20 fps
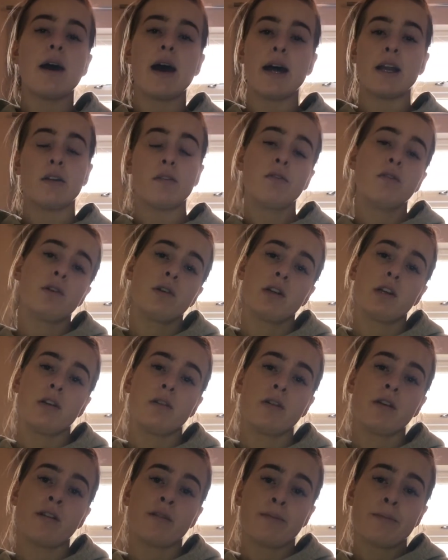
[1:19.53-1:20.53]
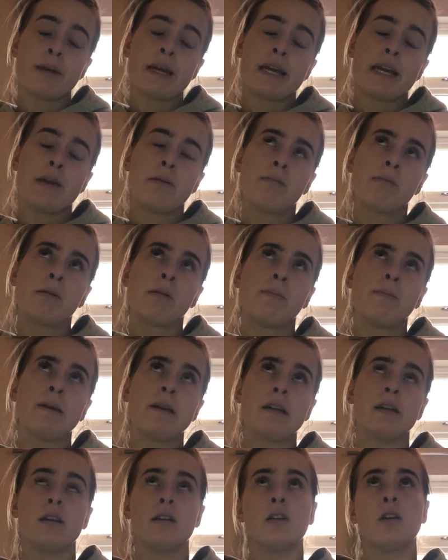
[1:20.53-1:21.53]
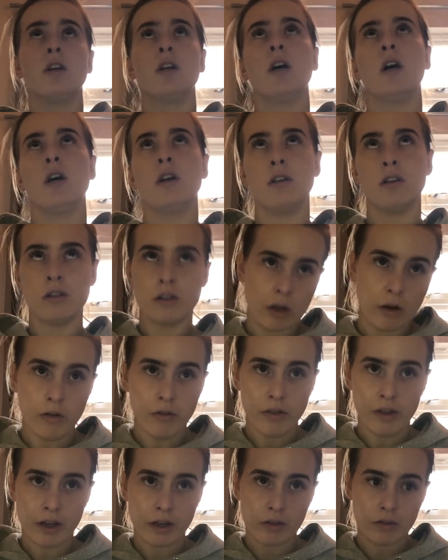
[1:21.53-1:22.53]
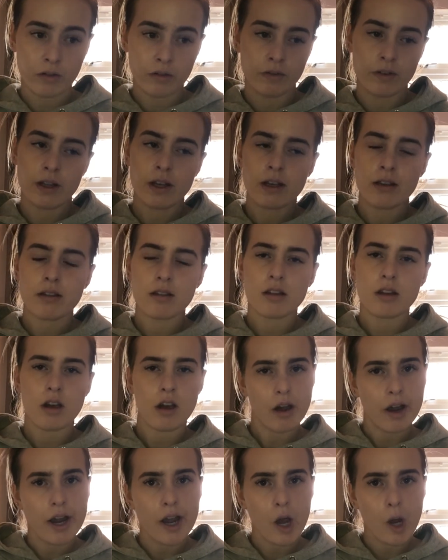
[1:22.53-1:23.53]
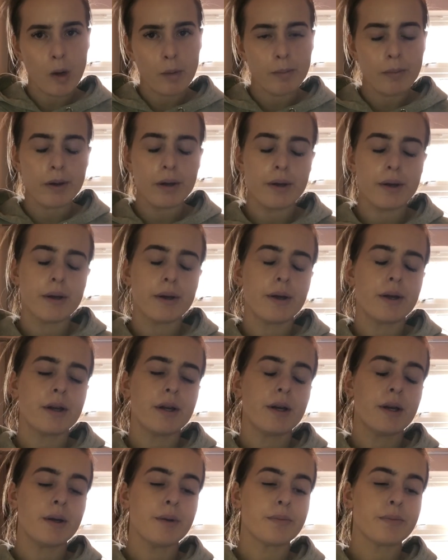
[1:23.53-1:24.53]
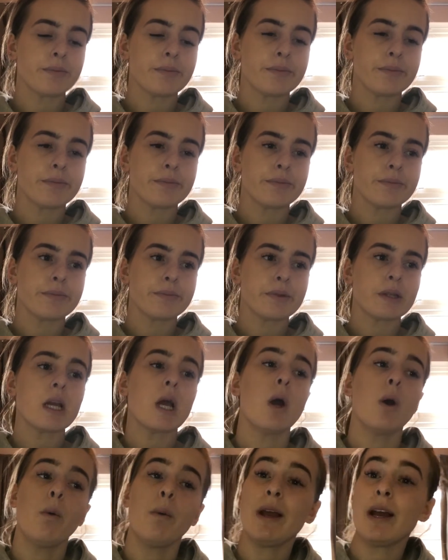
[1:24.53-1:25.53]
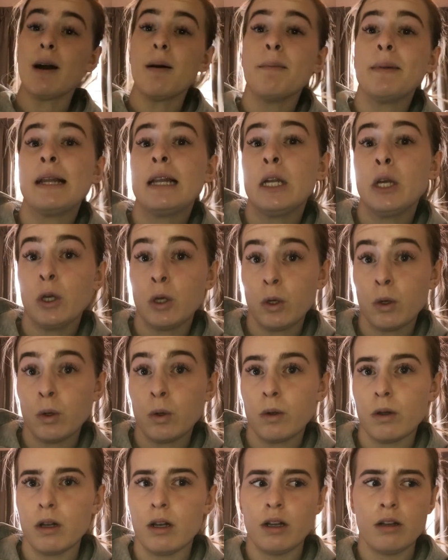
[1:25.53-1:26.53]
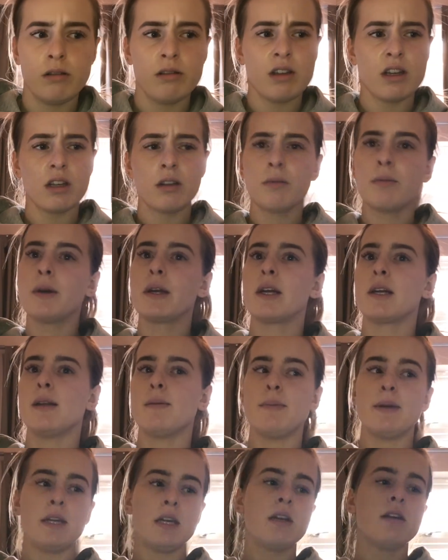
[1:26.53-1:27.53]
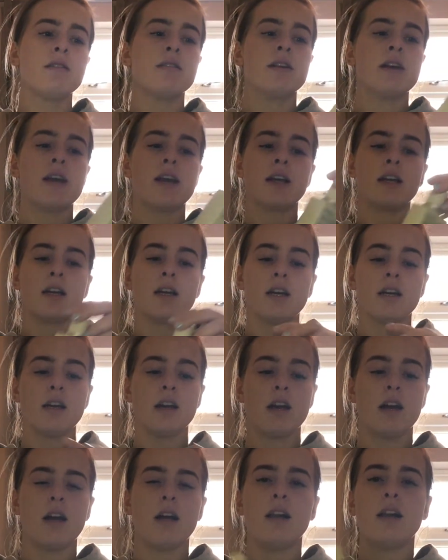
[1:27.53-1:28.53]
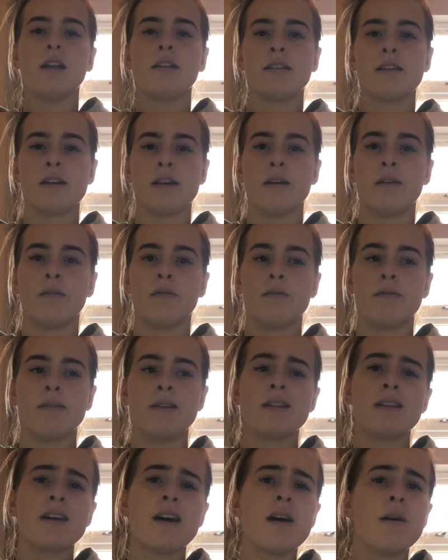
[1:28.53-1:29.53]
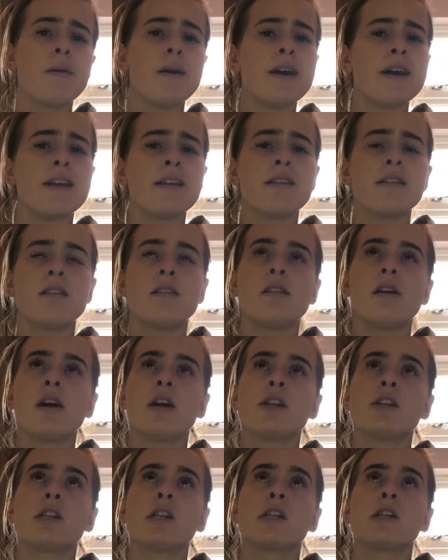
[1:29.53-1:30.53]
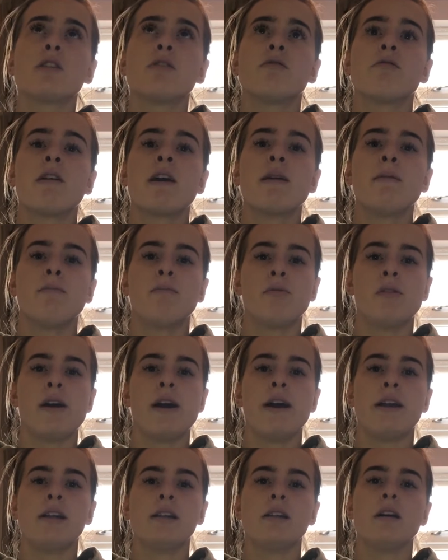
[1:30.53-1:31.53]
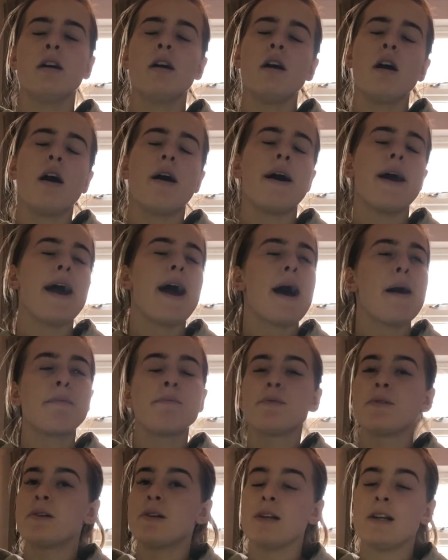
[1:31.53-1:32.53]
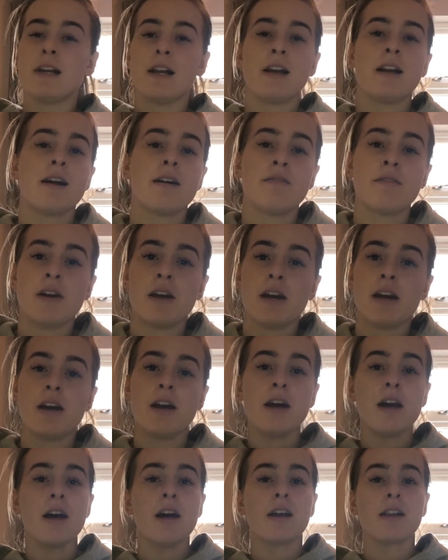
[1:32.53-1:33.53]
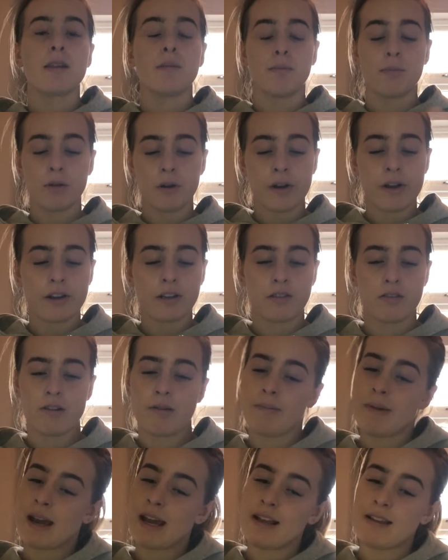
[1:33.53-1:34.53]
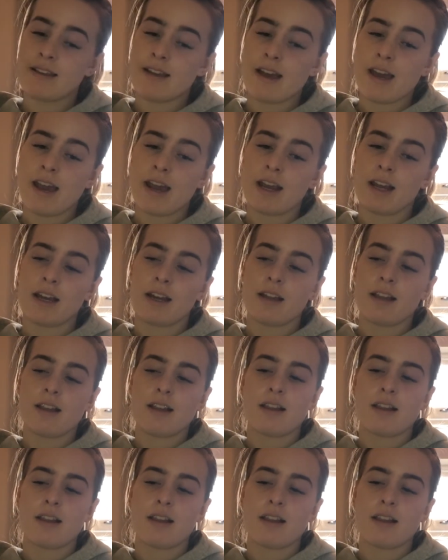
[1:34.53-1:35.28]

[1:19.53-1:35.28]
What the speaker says: and 40-year-old me will be so thankful for this, I hope. We're going to be using Lizzo. Lizzo is such a great brand. I absolutely love it. The products are amazing.